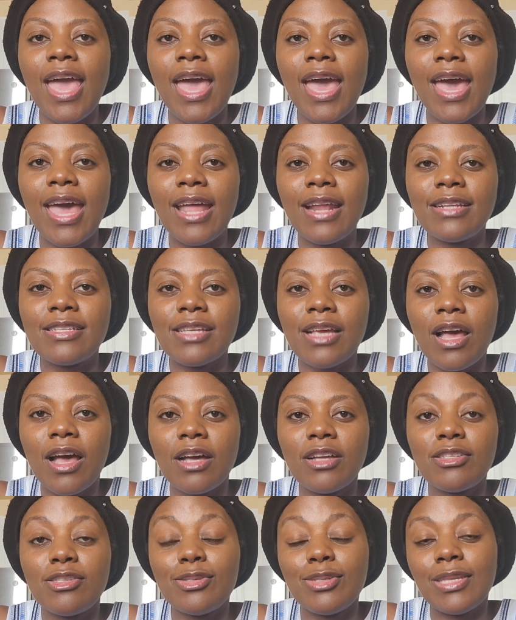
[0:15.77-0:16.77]
And
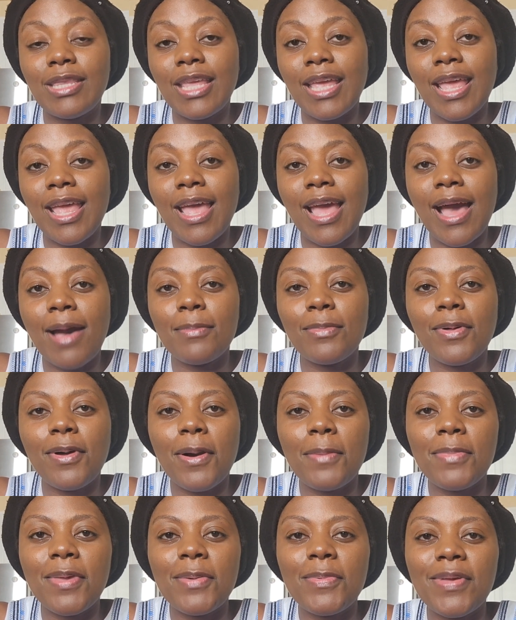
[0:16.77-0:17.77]
today I'm
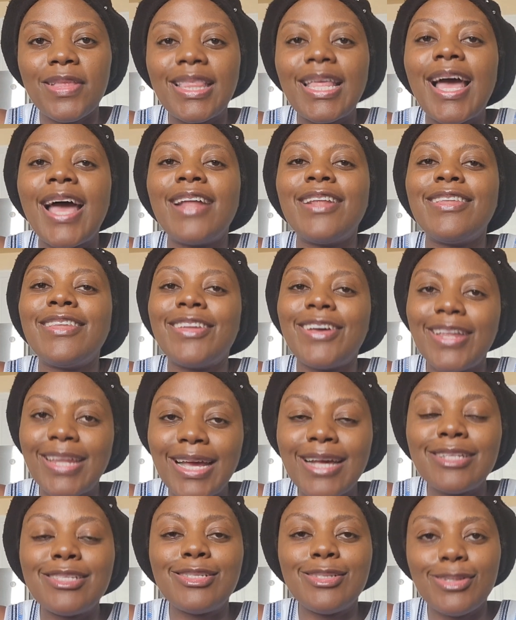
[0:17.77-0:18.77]
coming with
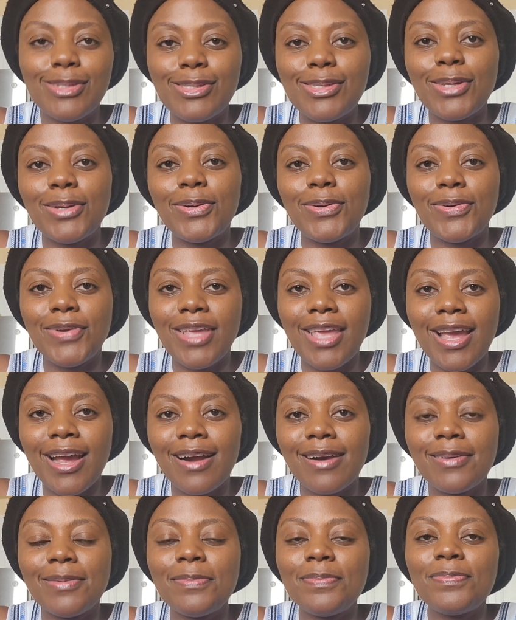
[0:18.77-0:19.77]
another
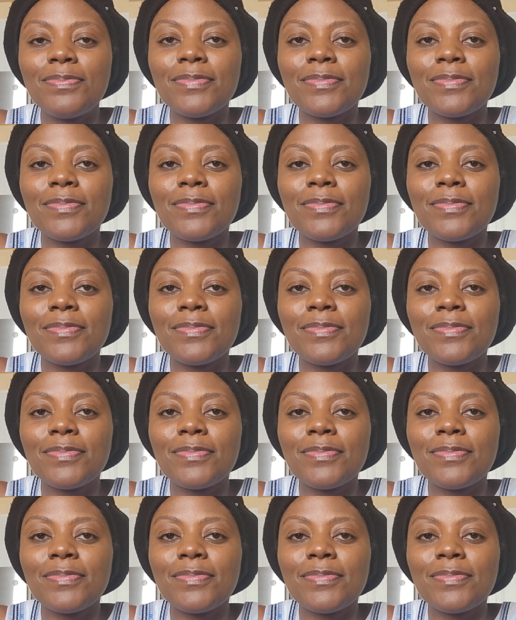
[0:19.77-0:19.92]
tutorial.